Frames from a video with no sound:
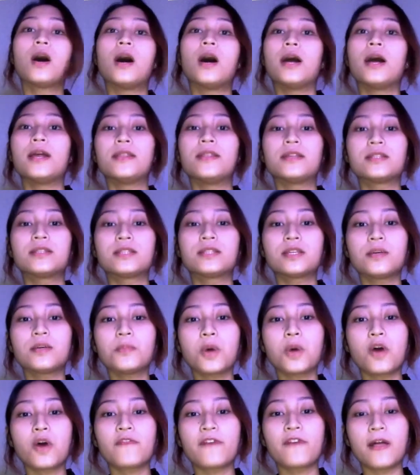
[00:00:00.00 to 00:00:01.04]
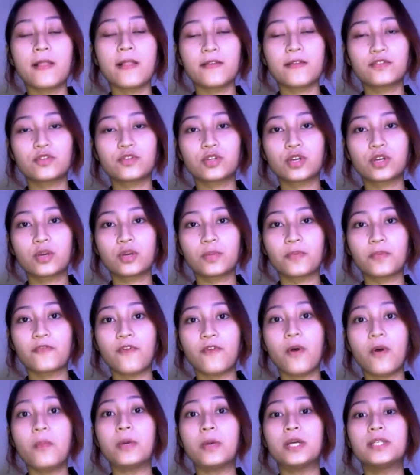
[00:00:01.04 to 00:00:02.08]
In the term of electrical
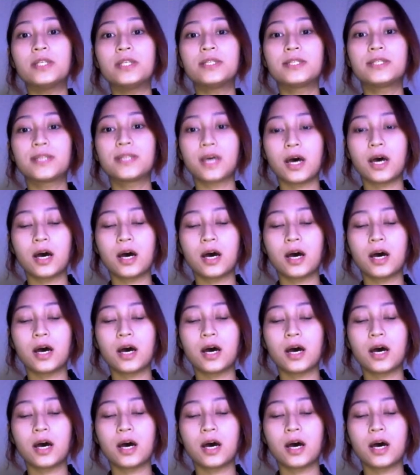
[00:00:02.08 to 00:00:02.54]
performance,